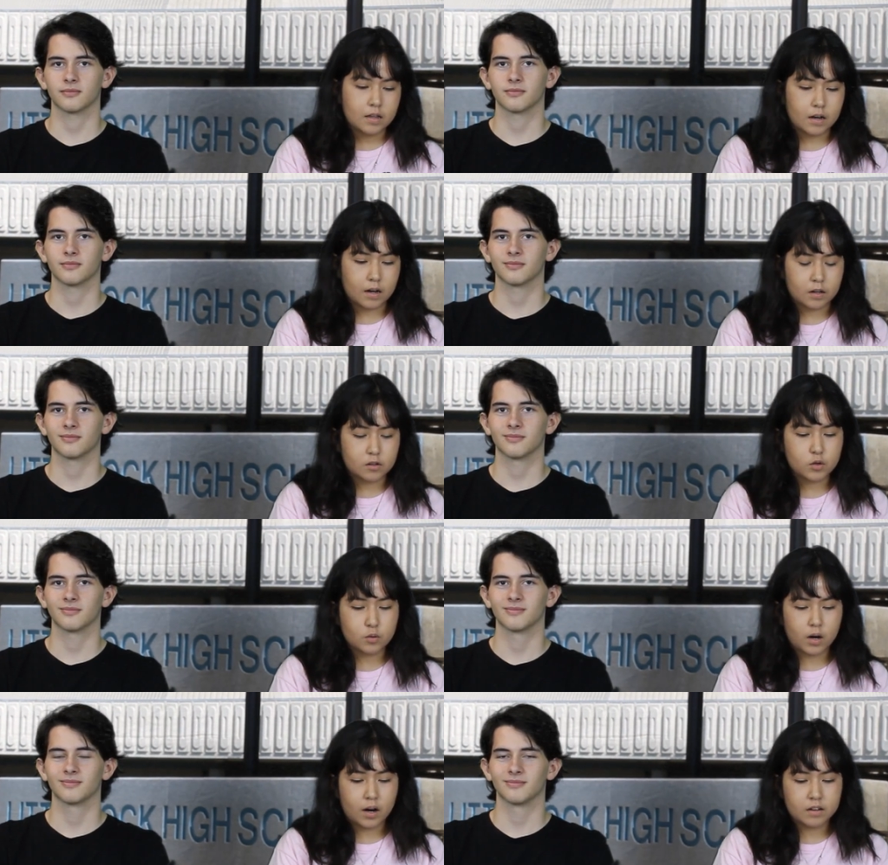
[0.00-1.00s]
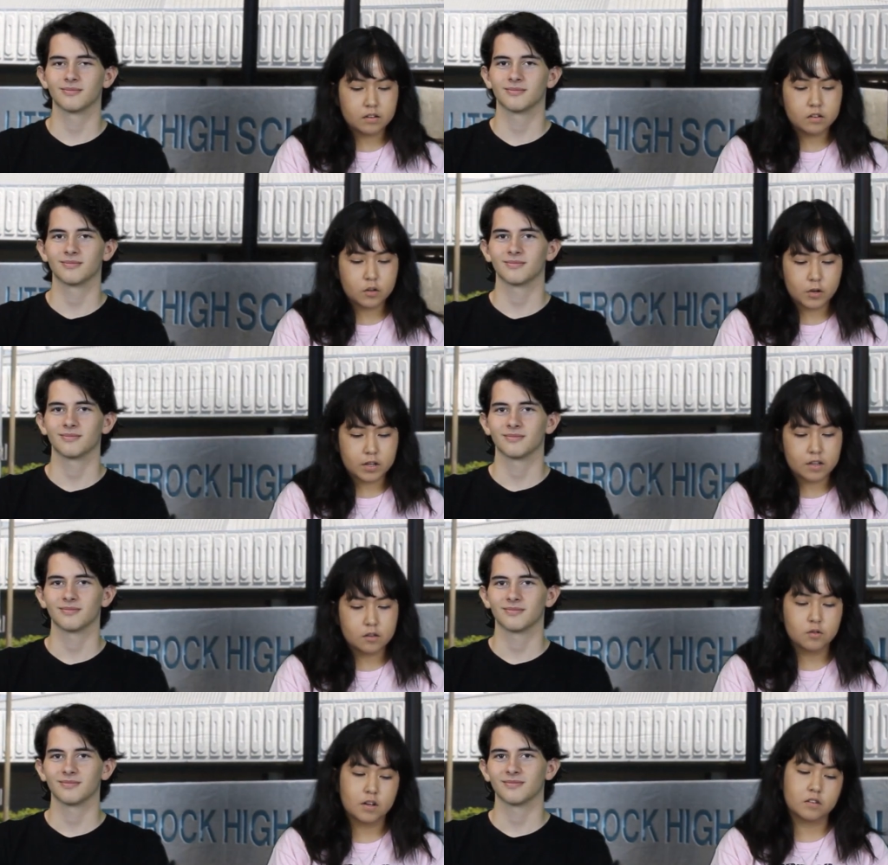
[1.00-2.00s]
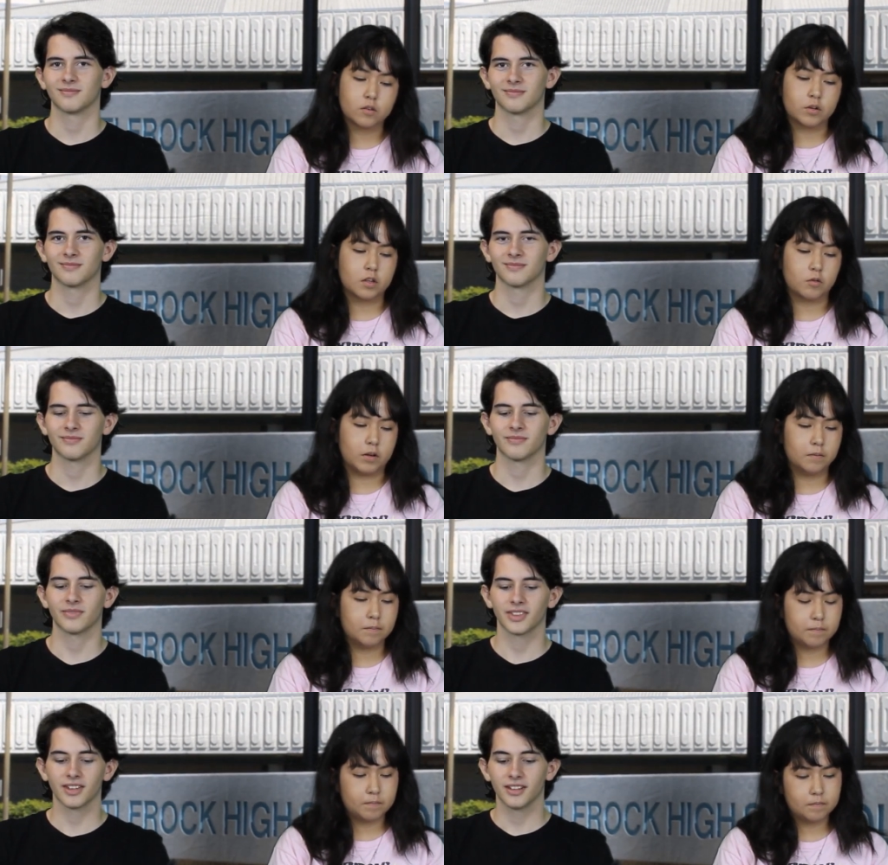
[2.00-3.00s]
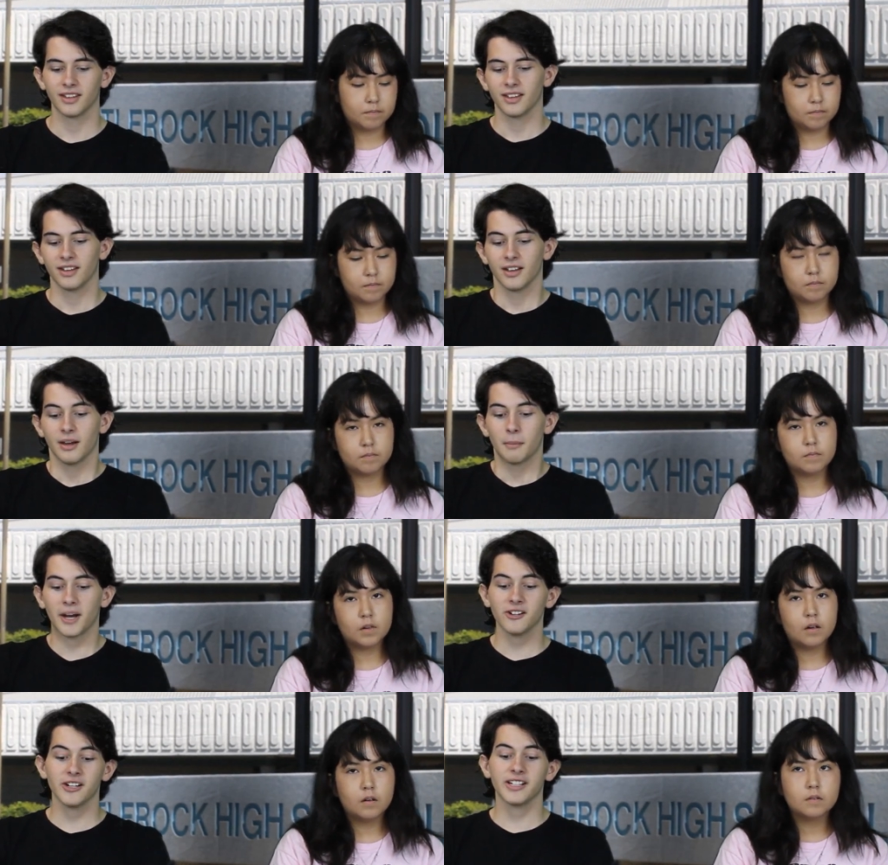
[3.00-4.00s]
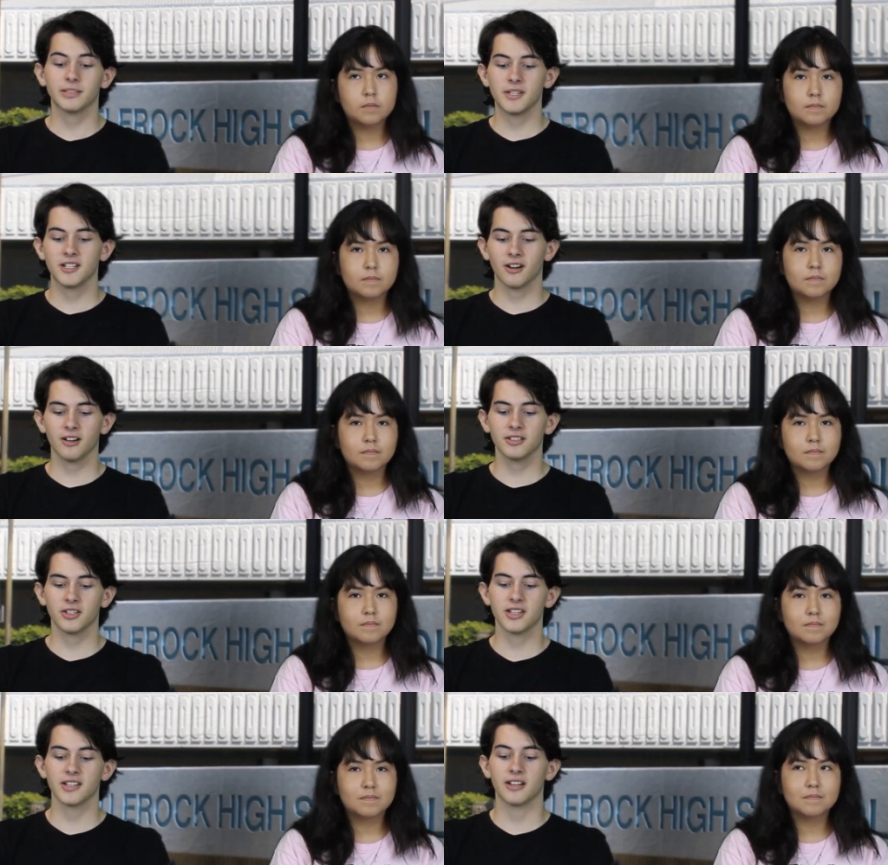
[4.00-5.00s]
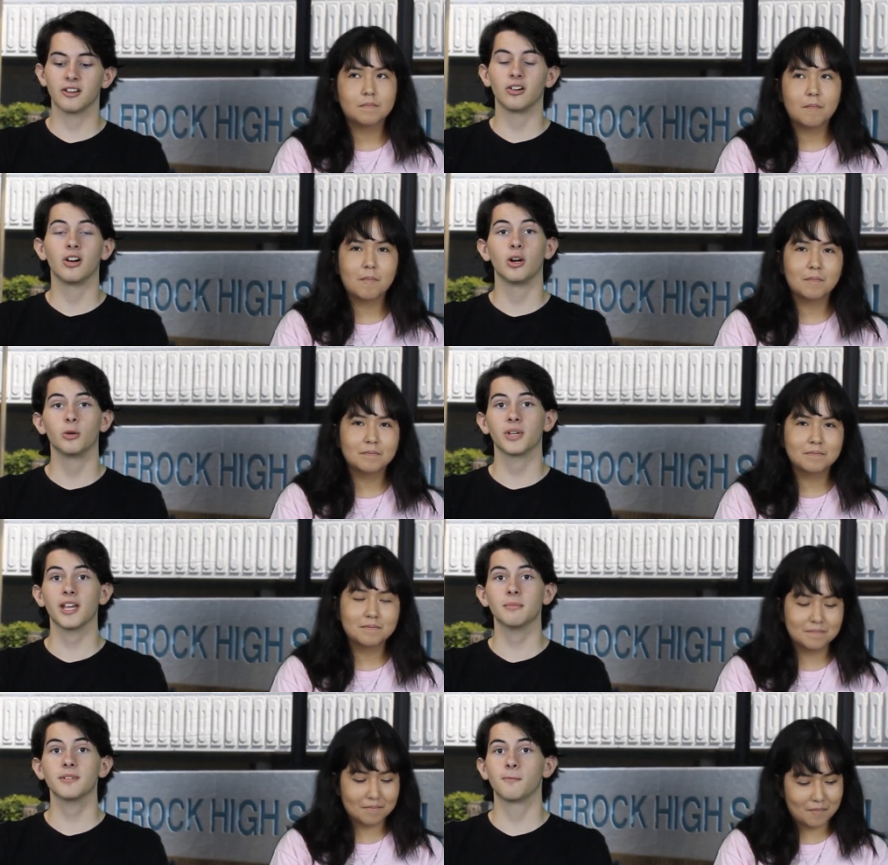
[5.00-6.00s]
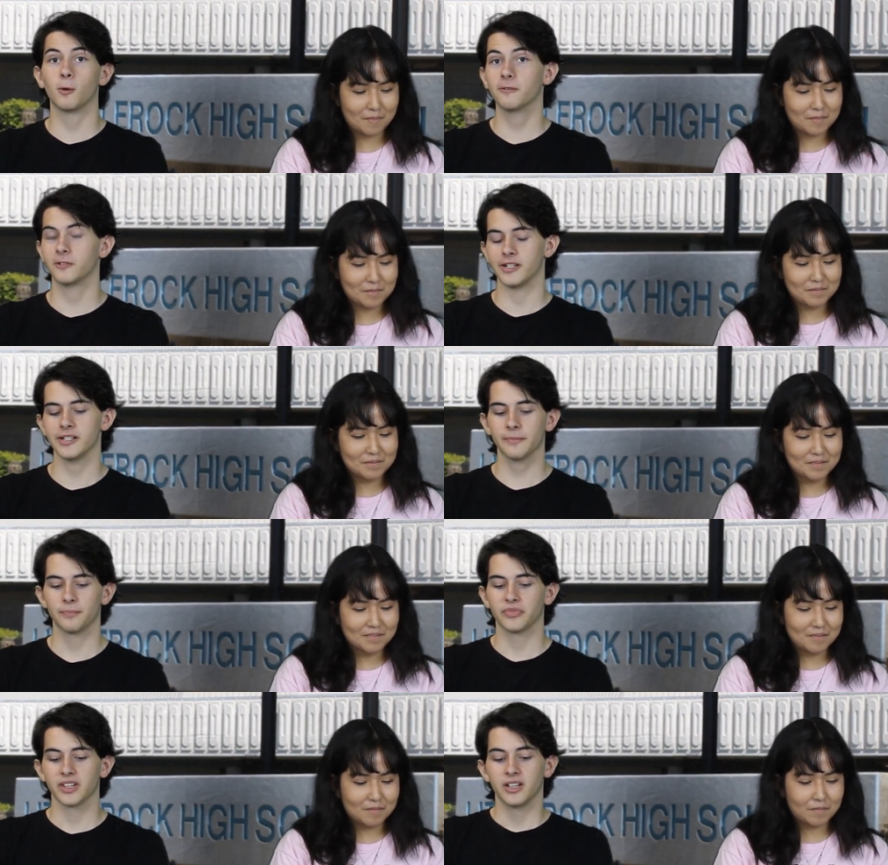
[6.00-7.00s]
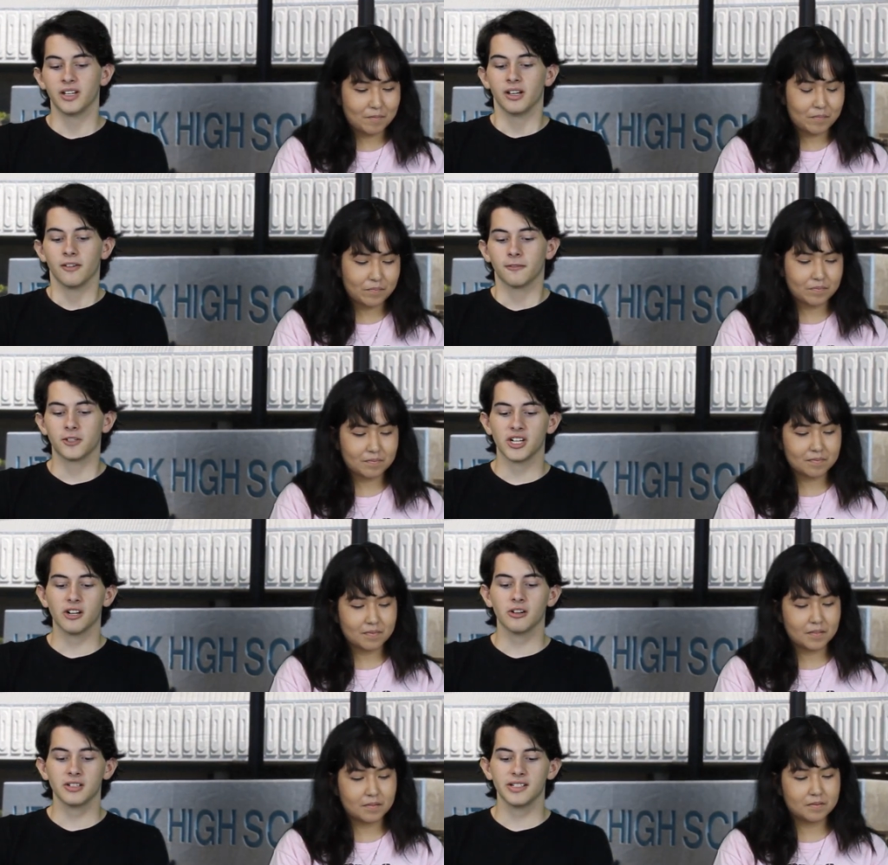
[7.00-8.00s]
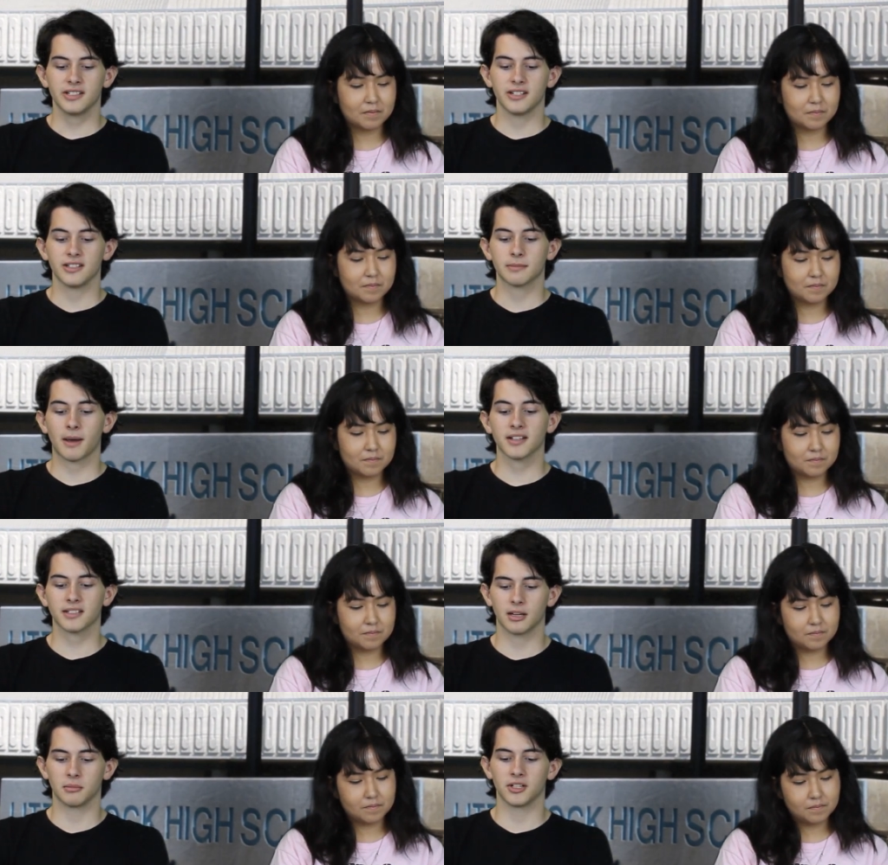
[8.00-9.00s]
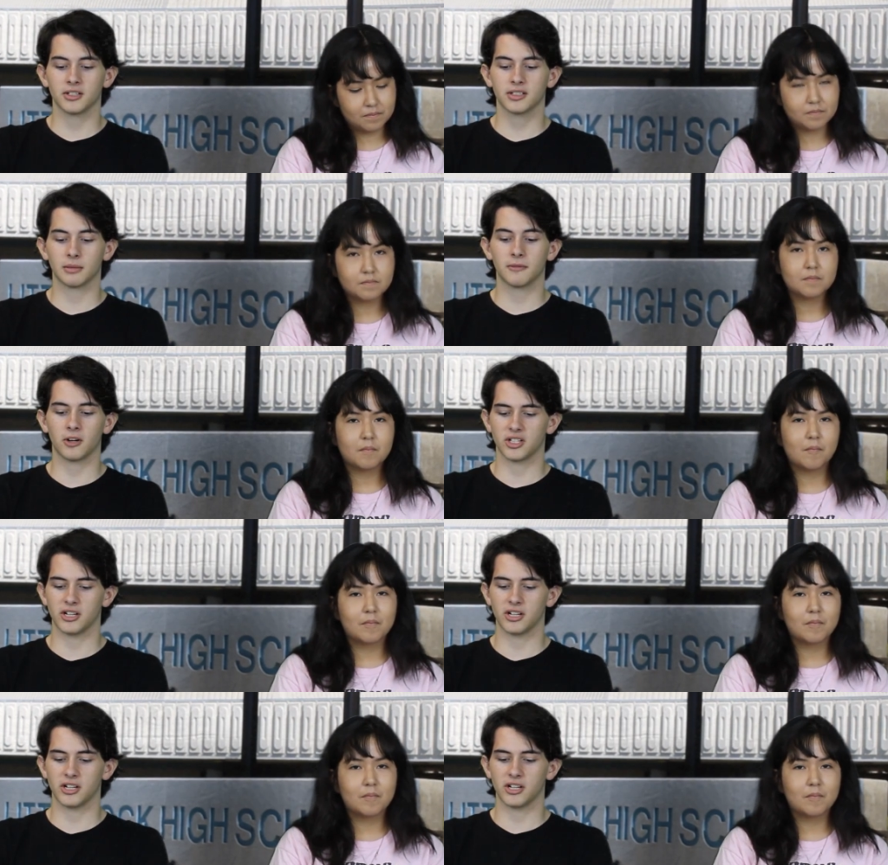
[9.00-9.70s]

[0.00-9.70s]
Speaker 1: uh, to August 30th, 2023.
Speaker 2: Buy your ASB card so you can get in all home games for free. For JROTC, this past summer, some of our